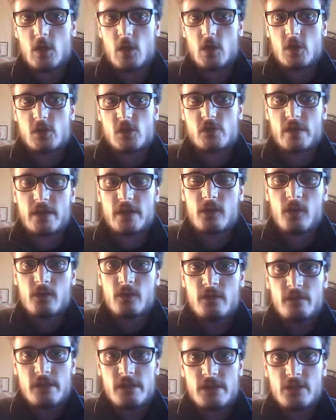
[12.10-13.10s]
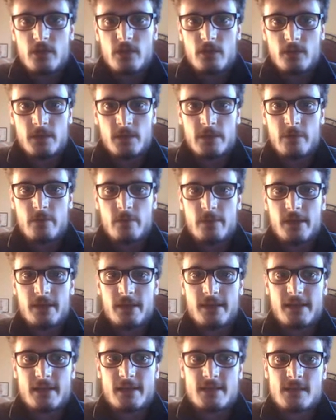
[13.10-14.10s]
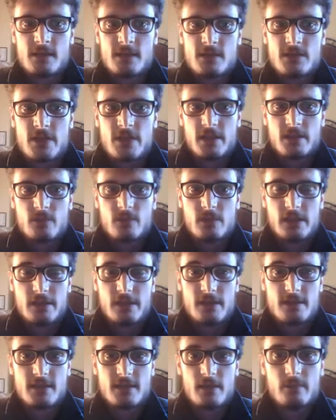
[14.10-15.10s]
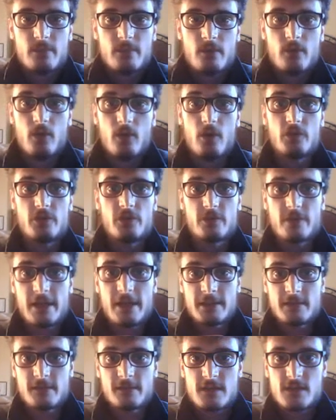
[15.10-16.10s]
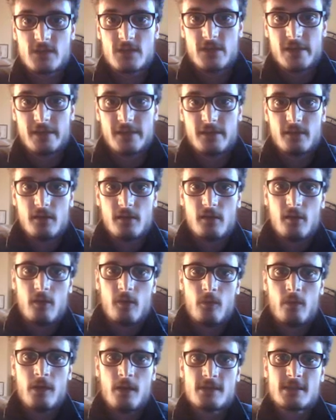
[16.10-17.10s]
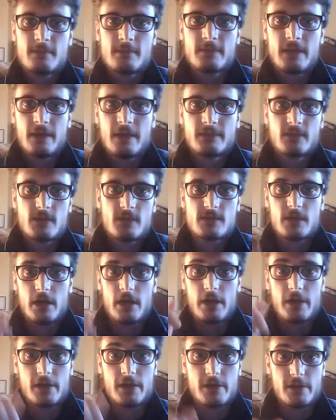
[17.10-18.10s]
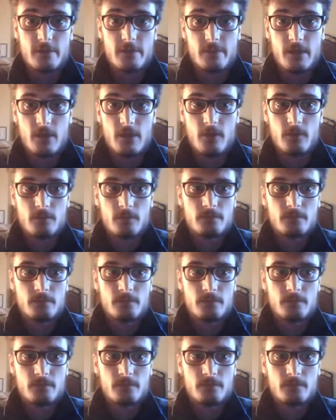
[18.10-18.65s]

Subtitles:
During all the video, there will be an Excel sheet with an example on the right of the screen, while subtitles are here below.